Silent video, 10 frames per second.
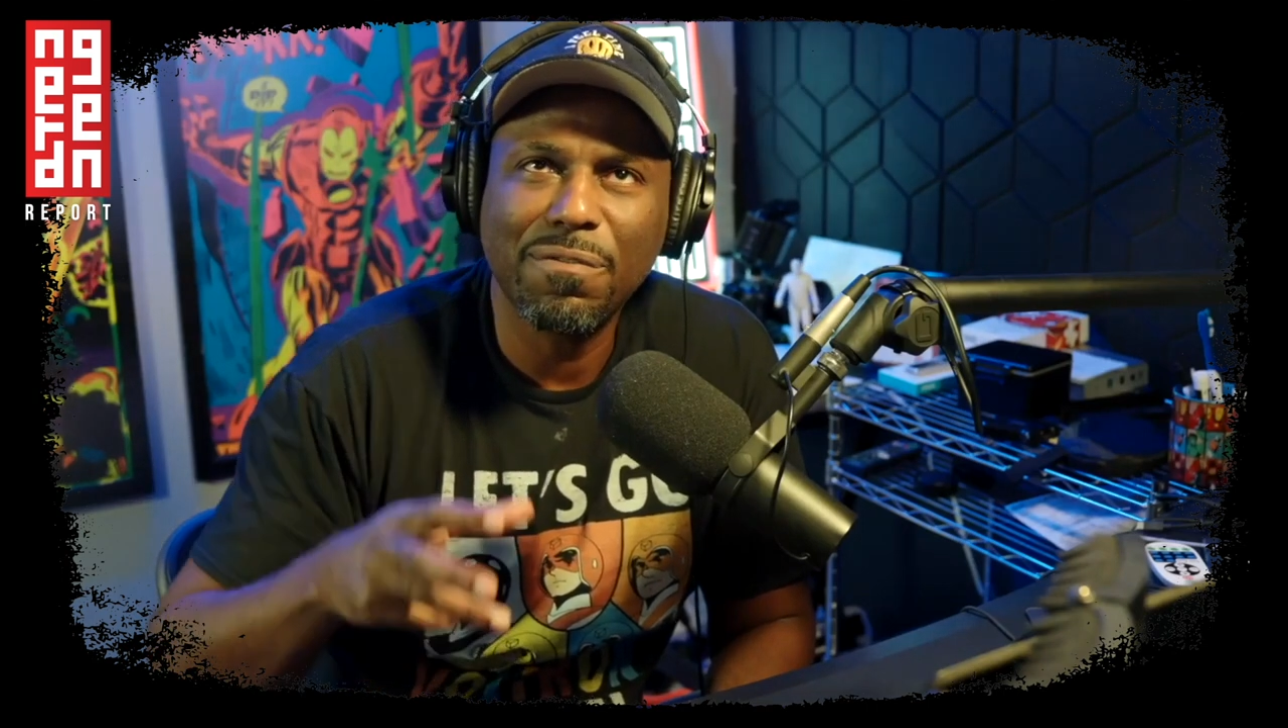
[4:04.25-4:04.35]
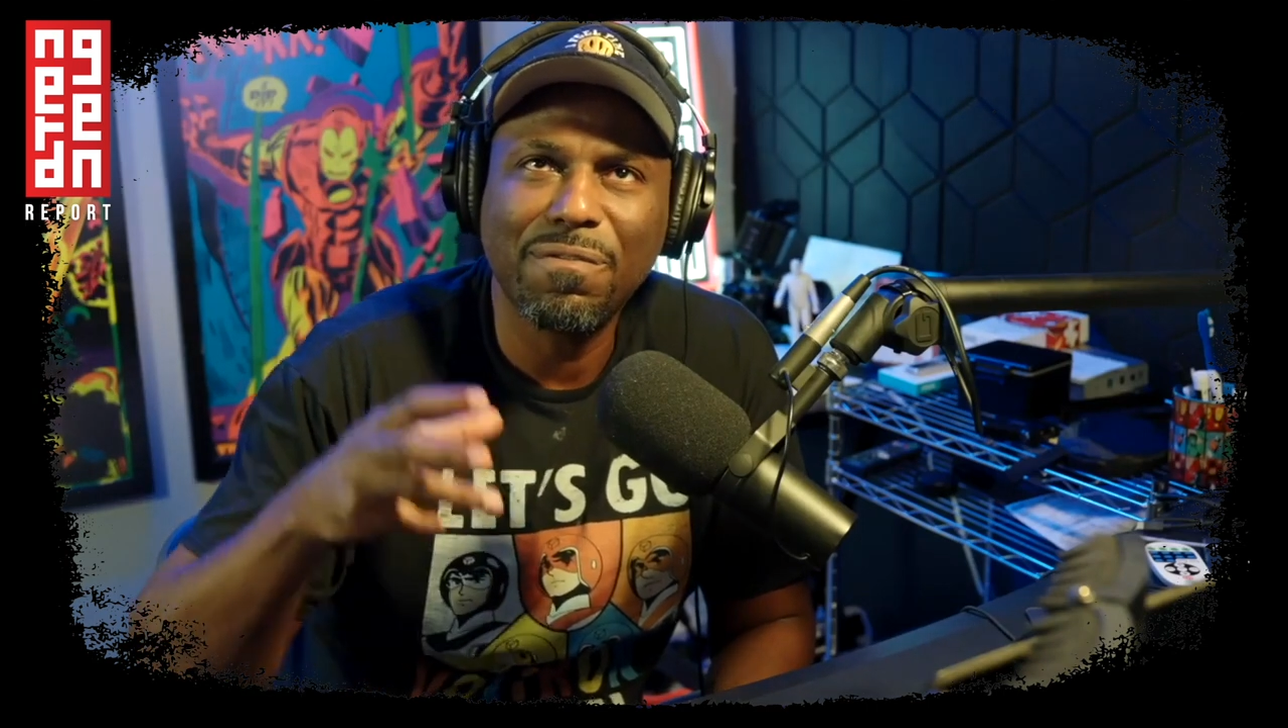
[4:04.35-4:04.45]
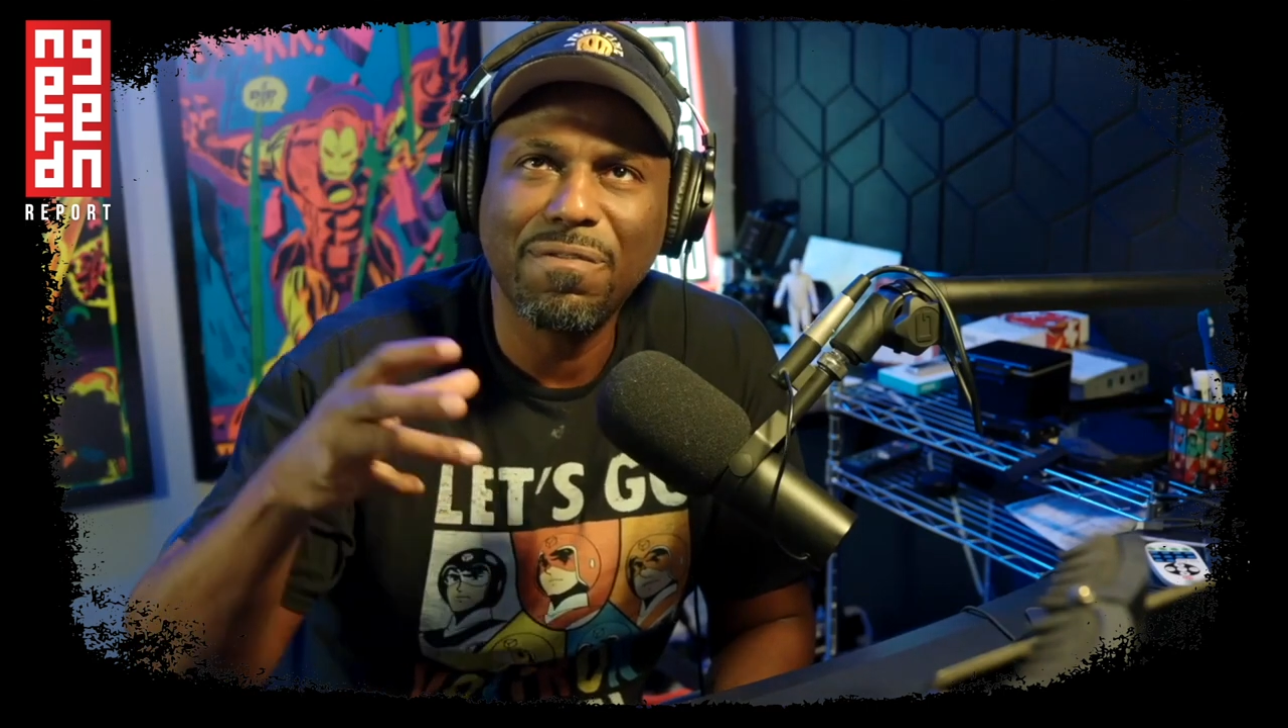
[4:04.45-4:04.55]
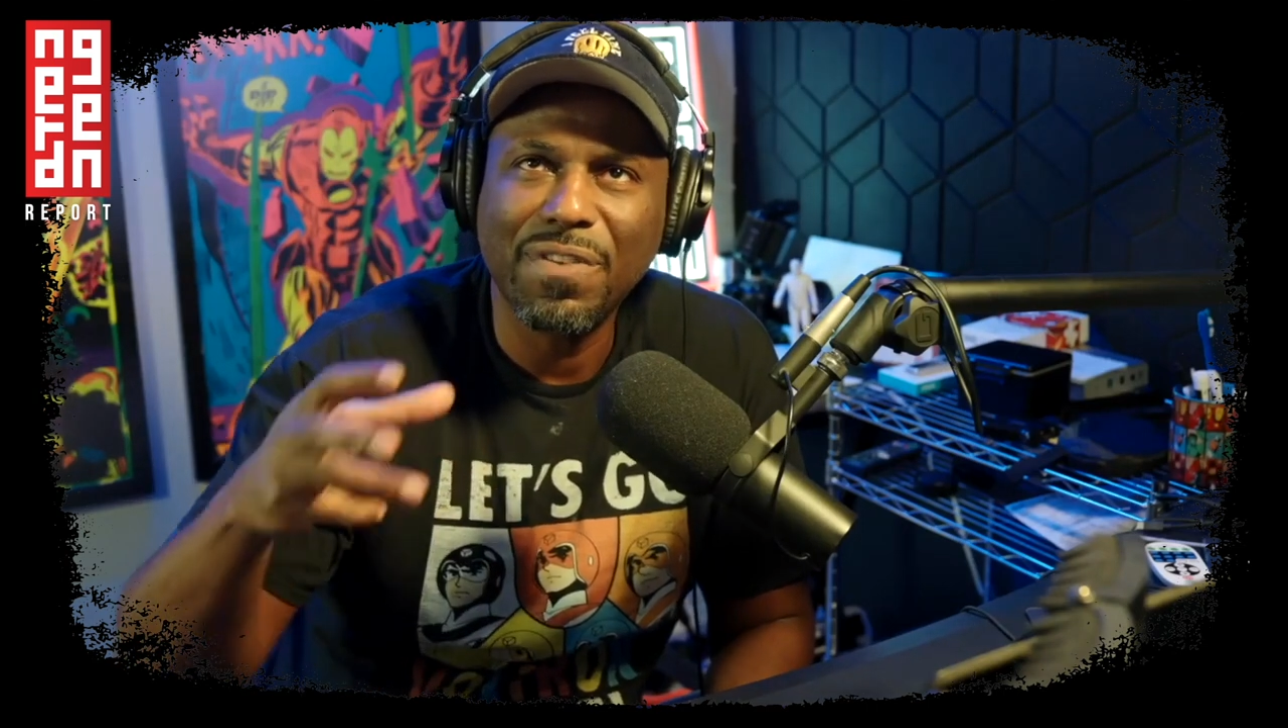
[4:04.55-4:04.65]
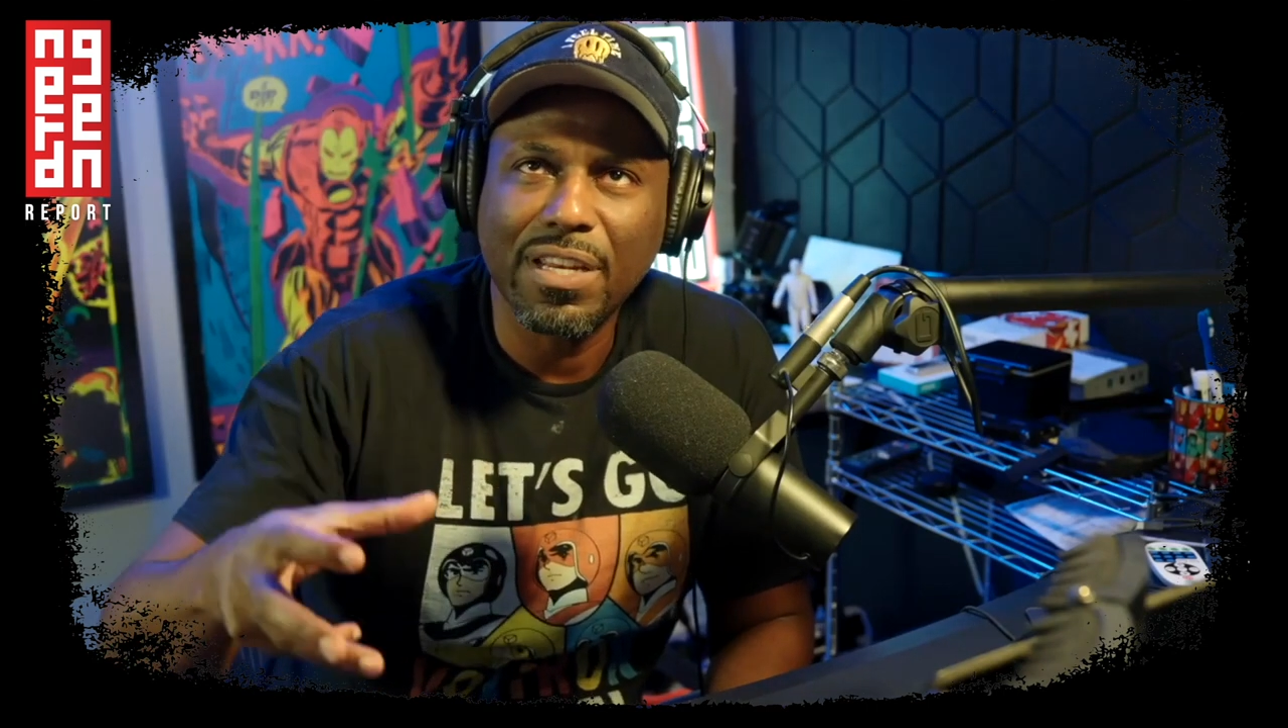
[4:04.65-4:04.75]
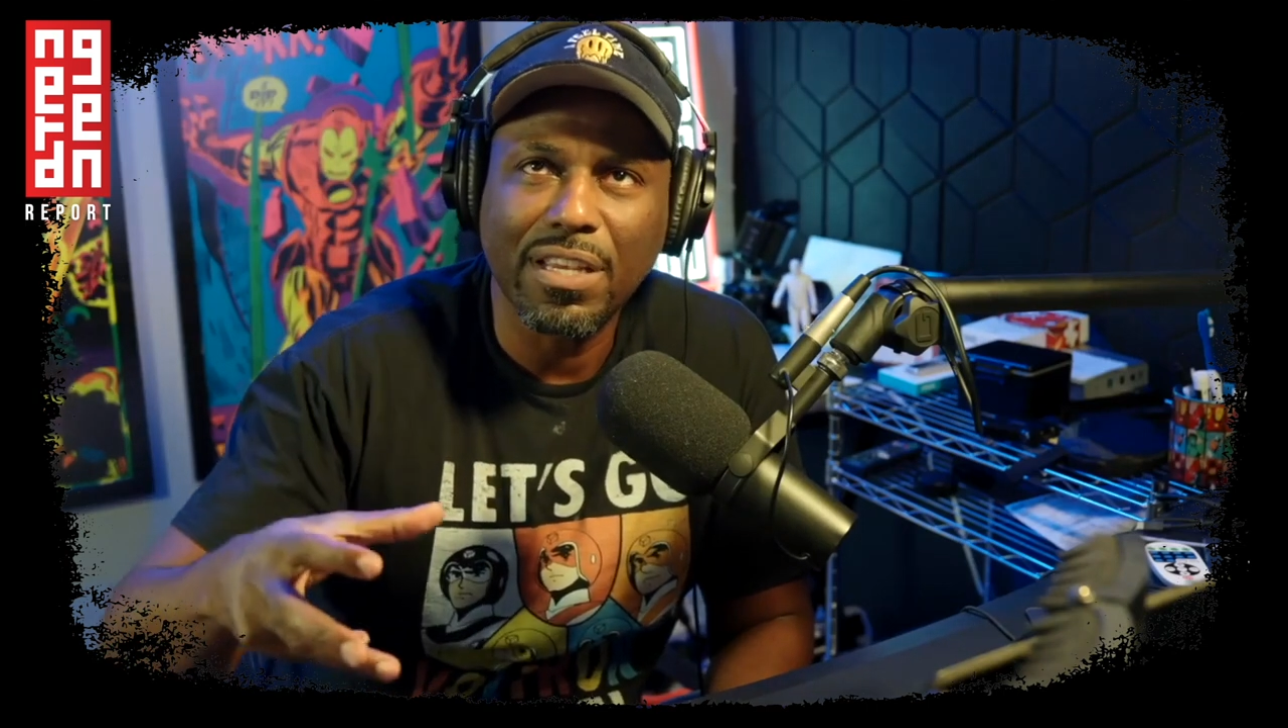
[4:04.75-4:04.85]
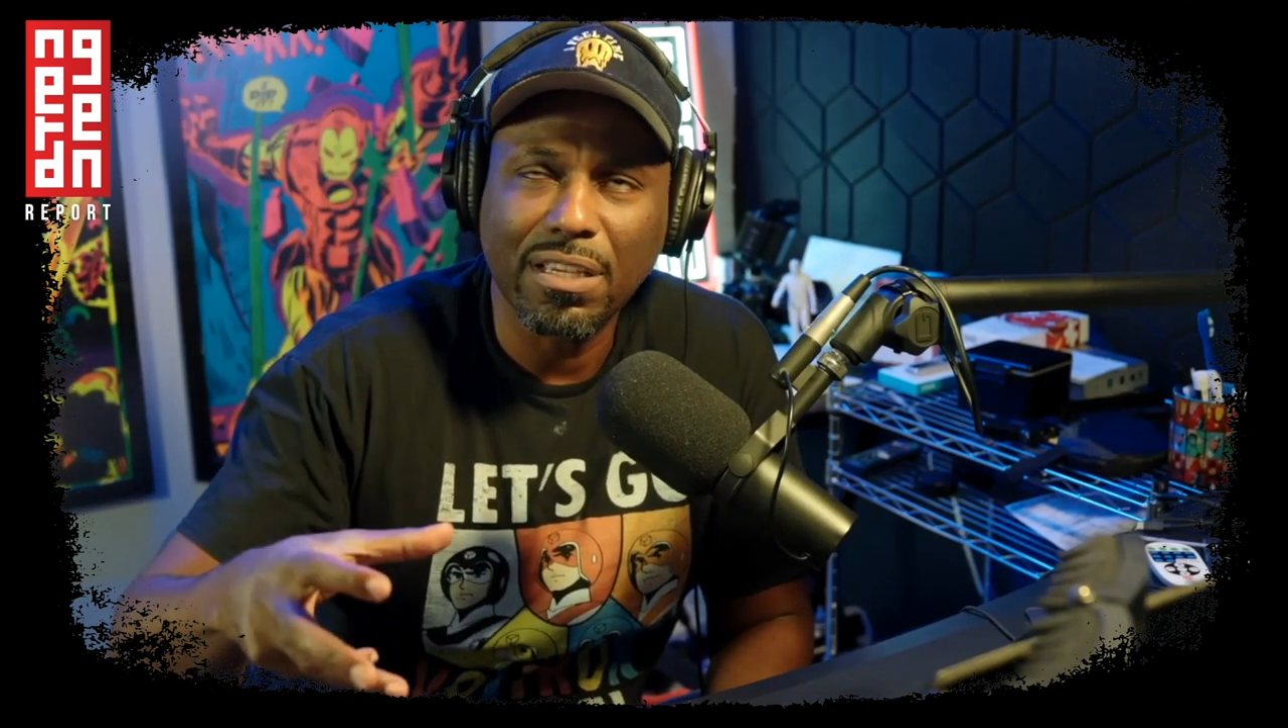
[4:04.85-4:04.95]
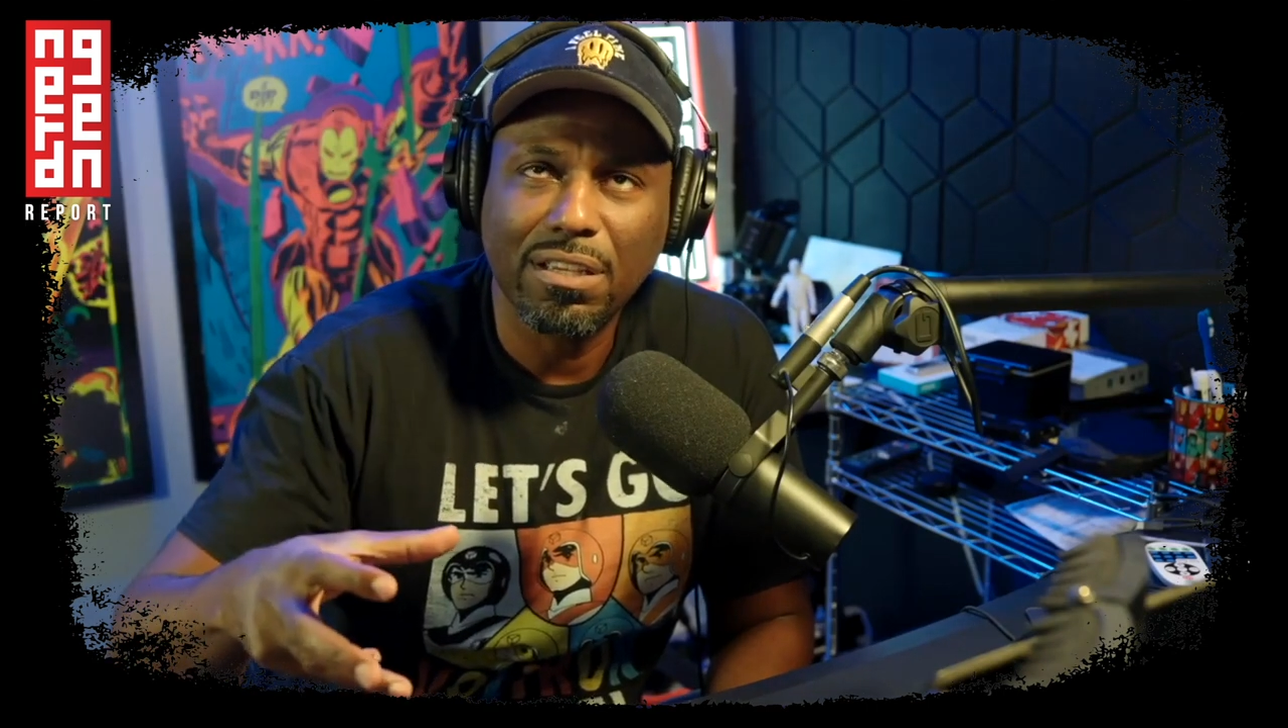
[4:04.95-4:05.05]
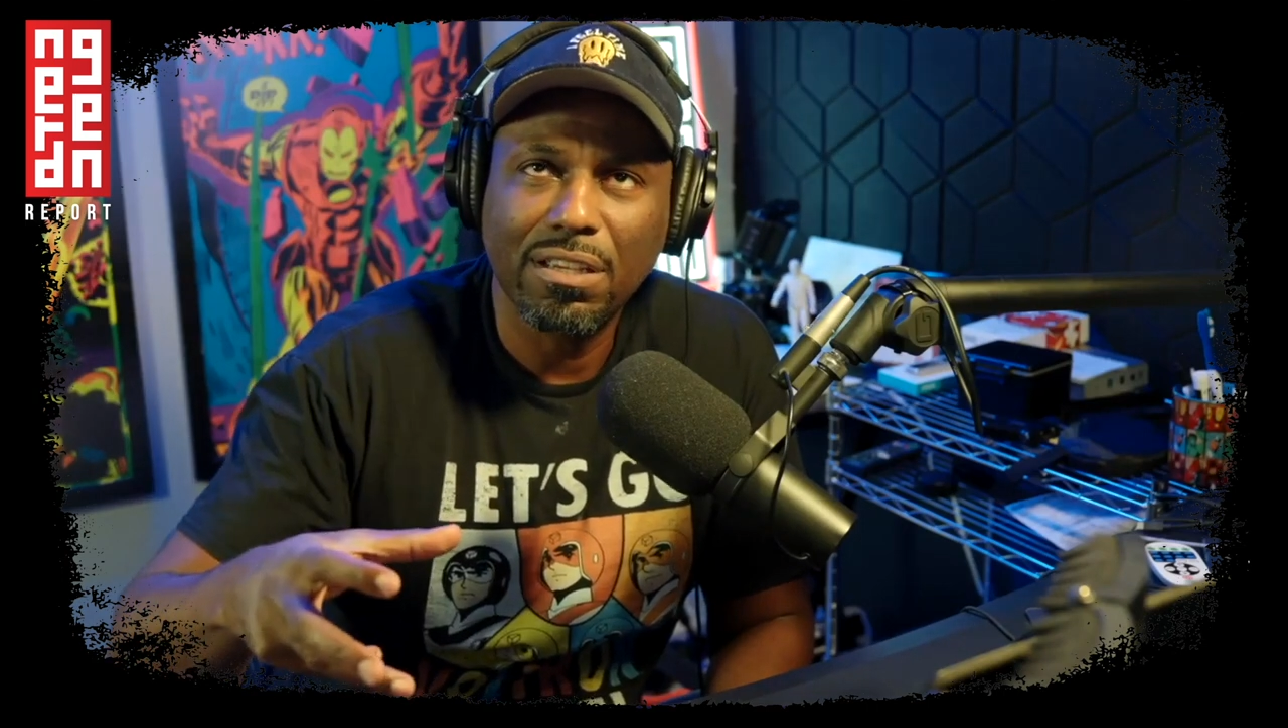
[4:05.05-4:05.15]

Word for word: fitting